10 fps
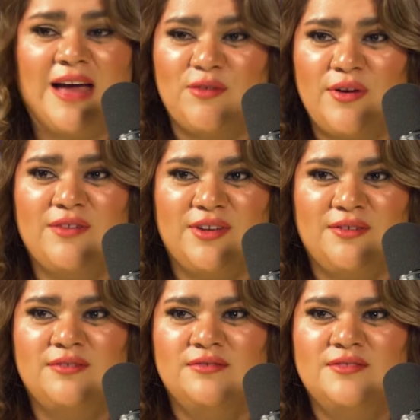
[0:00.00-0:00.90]
have around
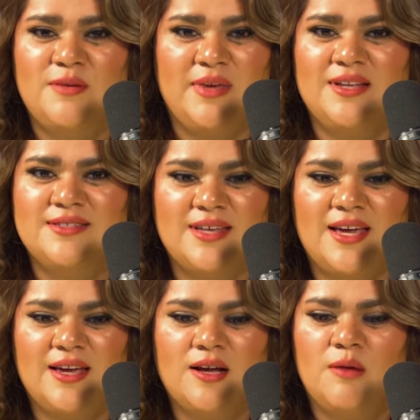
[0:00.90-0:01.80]
you. To me, it's
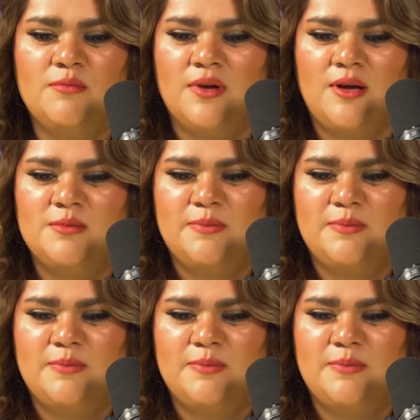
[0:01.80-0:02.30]
like it, um, it comes